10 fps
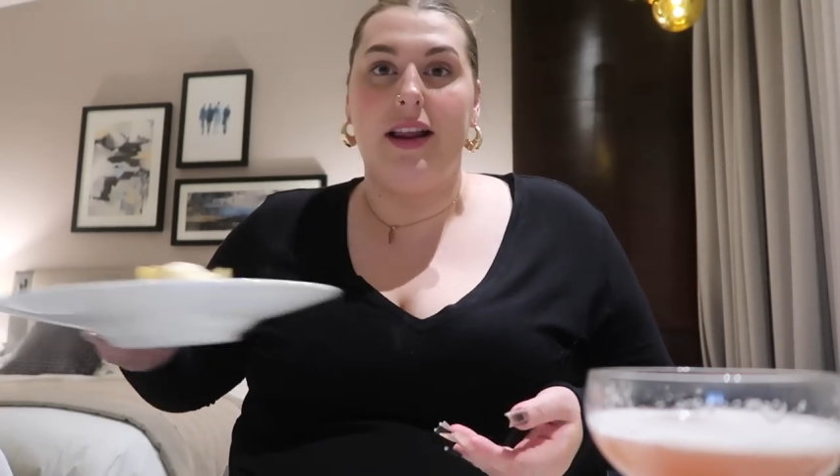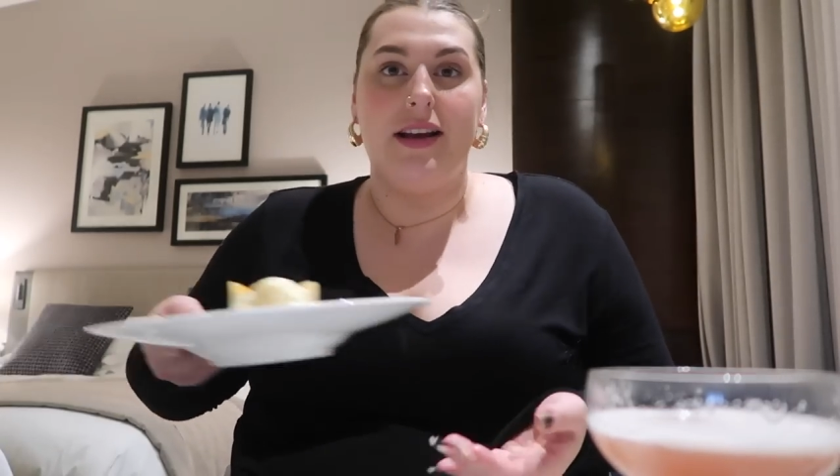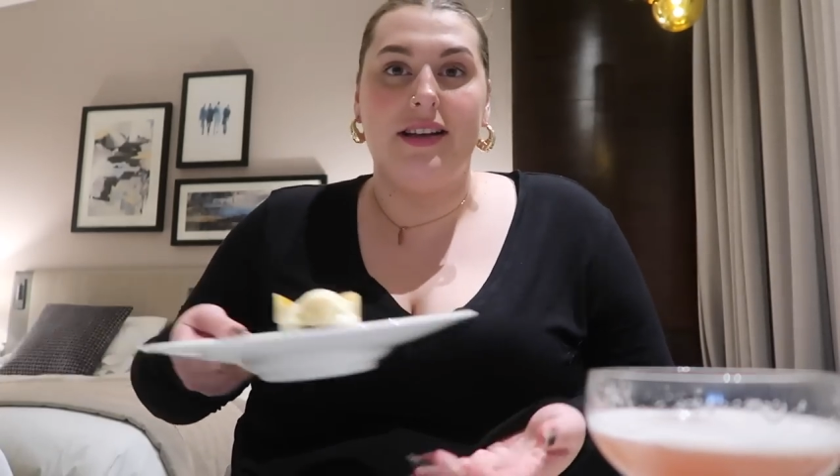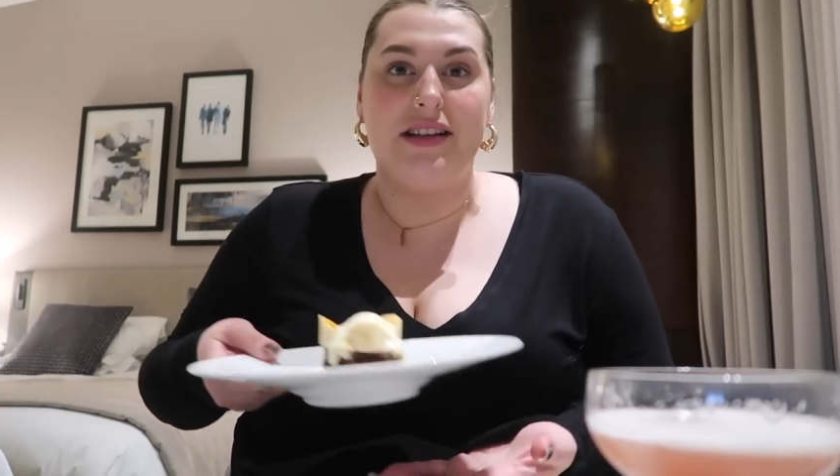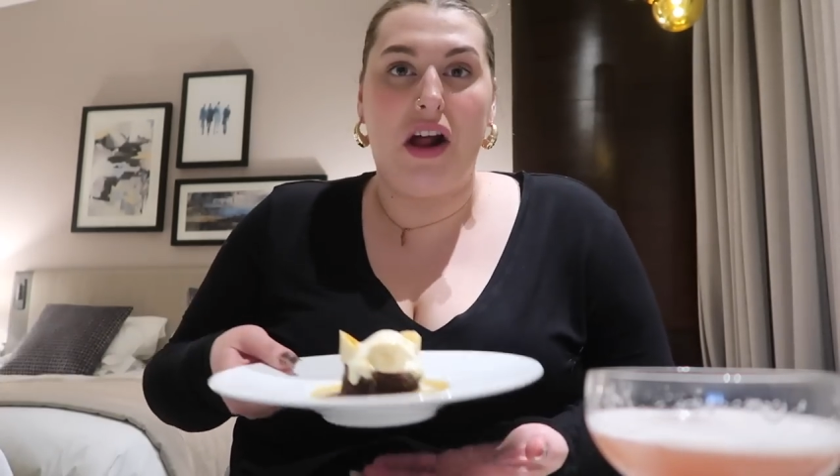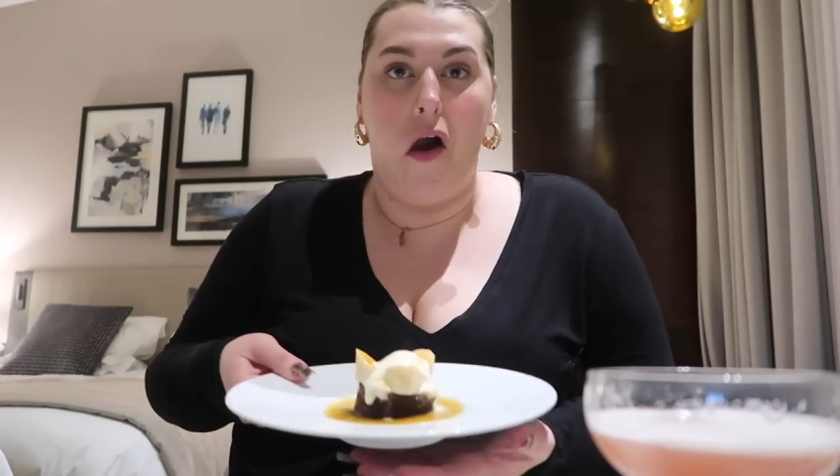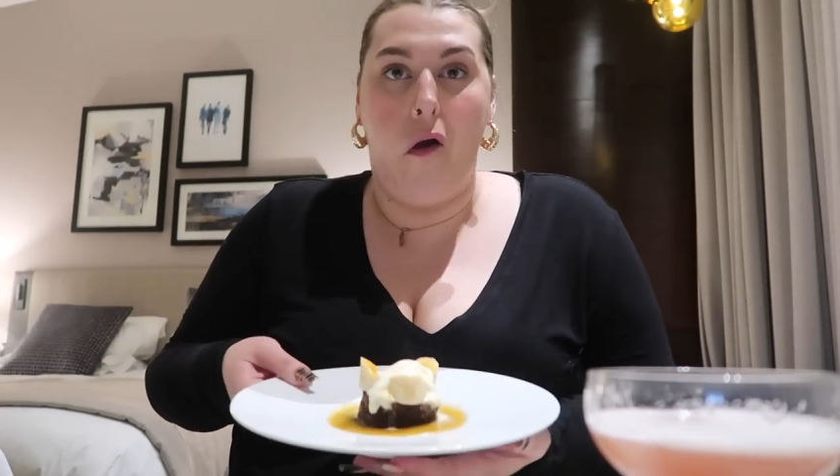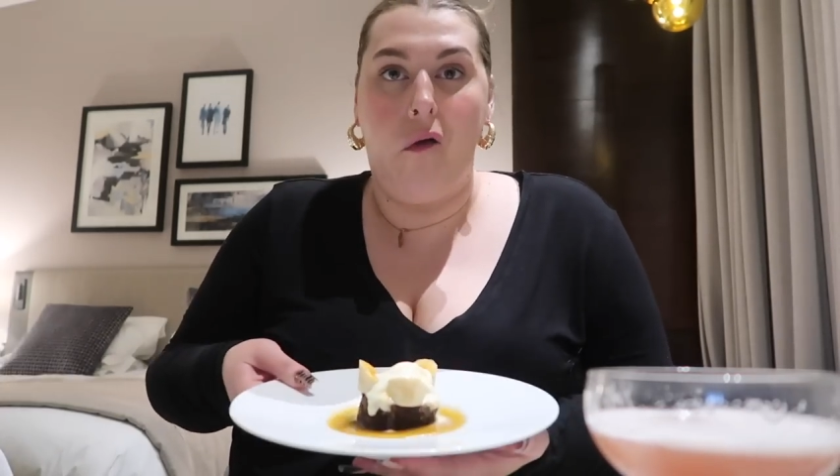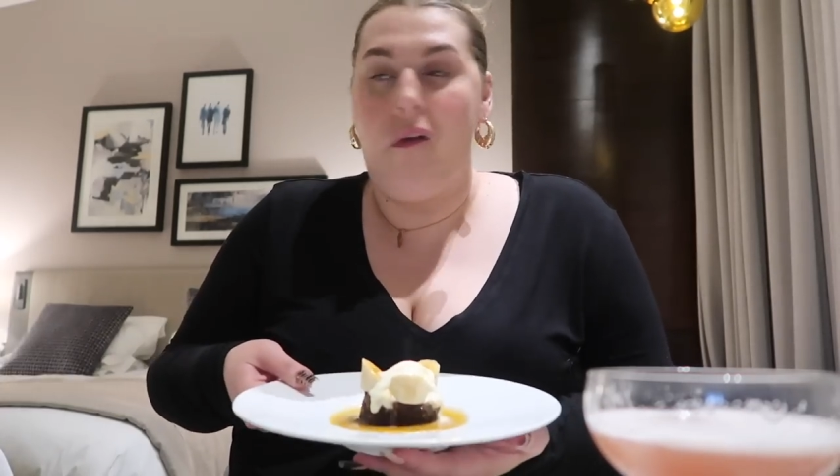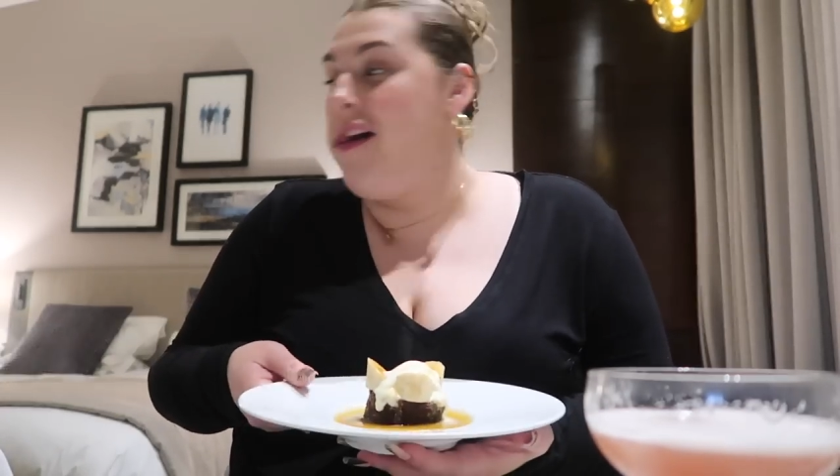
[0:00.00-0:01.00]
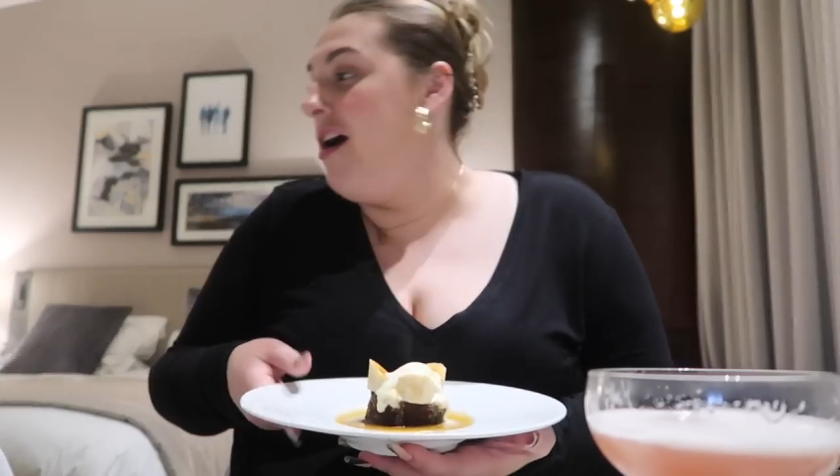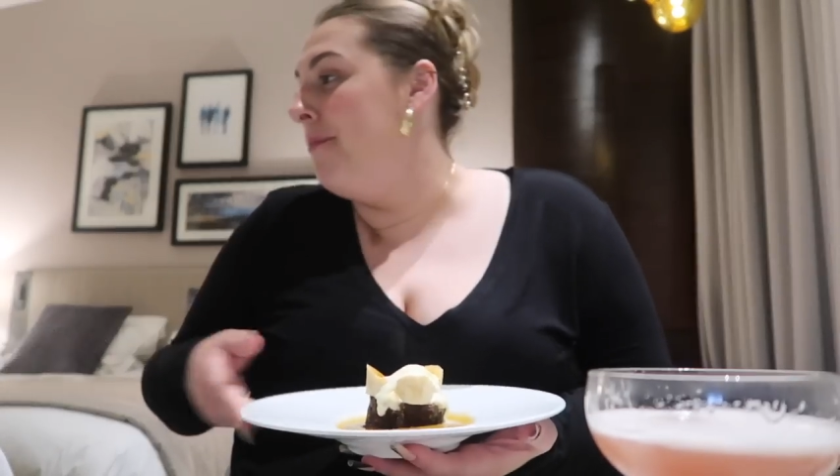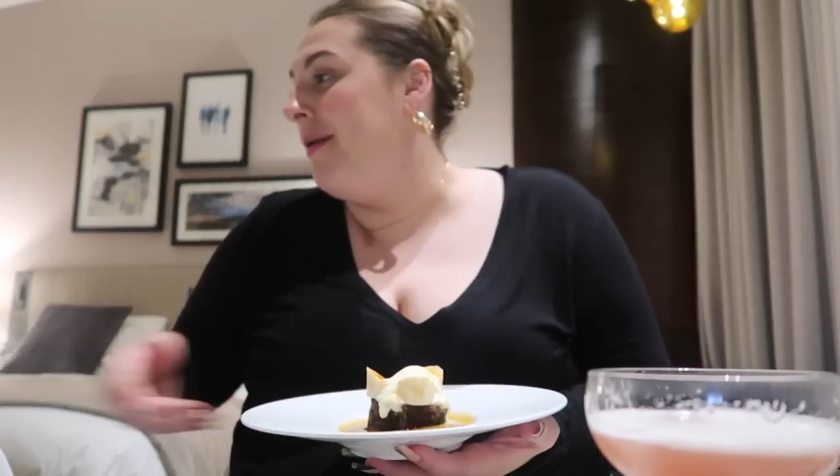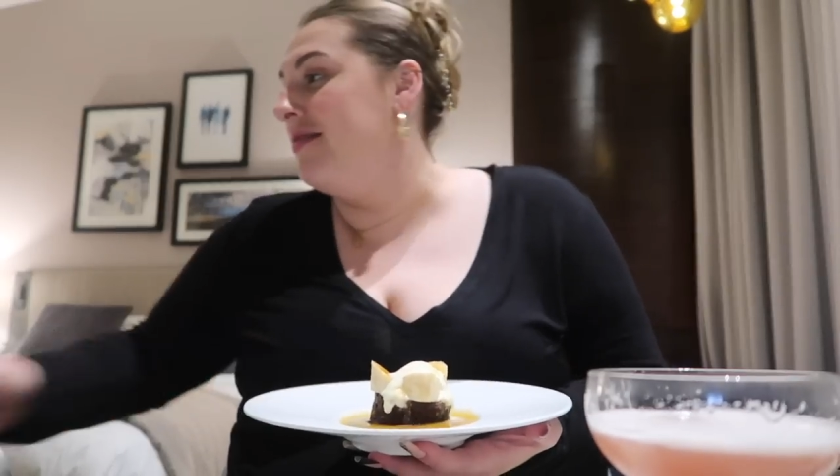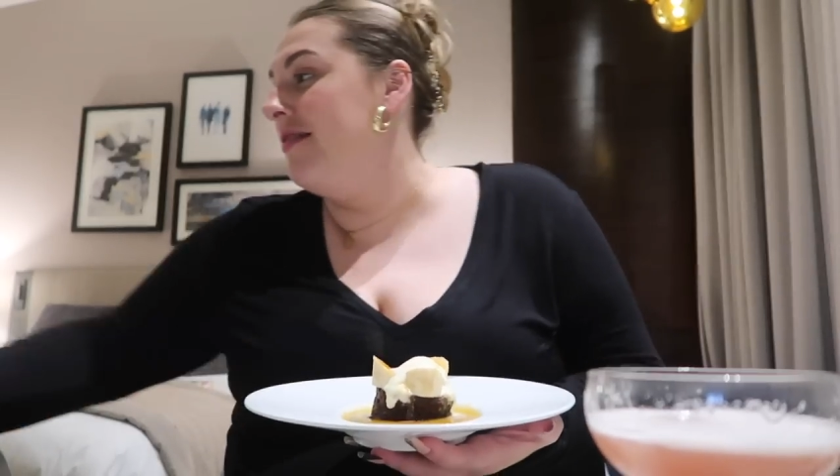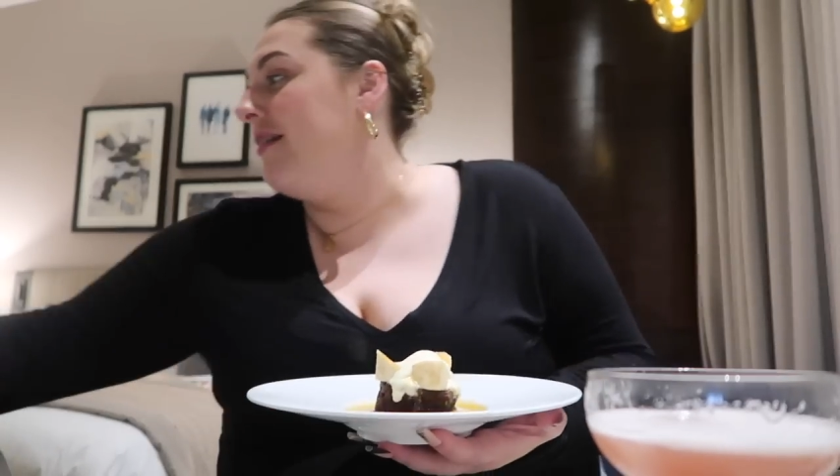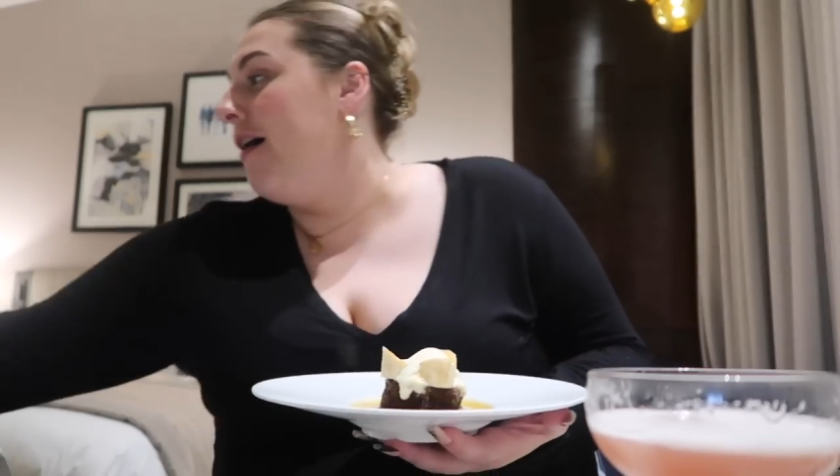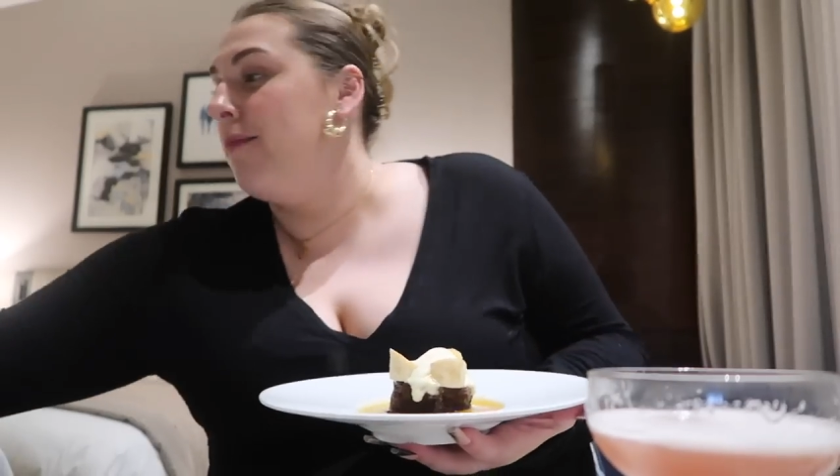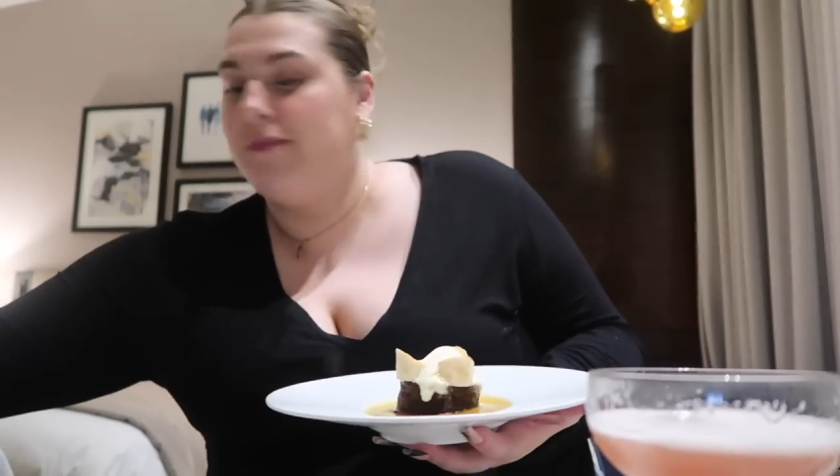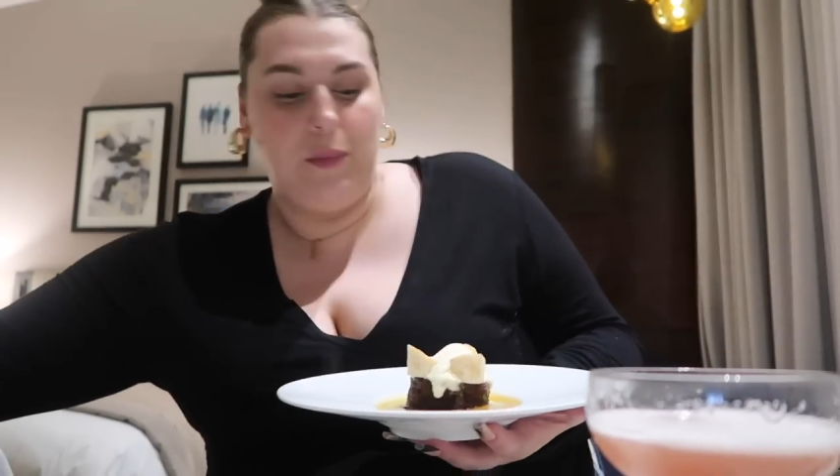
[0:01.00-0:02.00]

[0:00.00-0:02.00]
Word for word: this. My dessert.